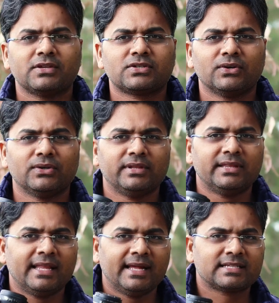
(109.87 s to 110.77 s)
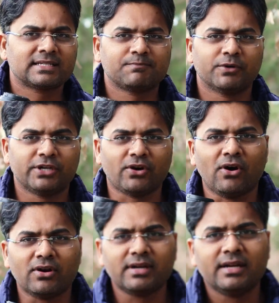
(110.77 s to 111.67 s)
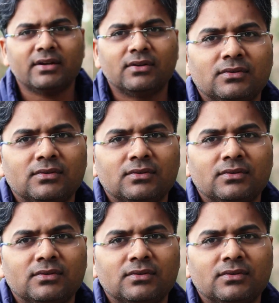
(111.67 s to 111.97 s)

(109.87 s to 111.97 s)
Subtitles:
So let's put it on.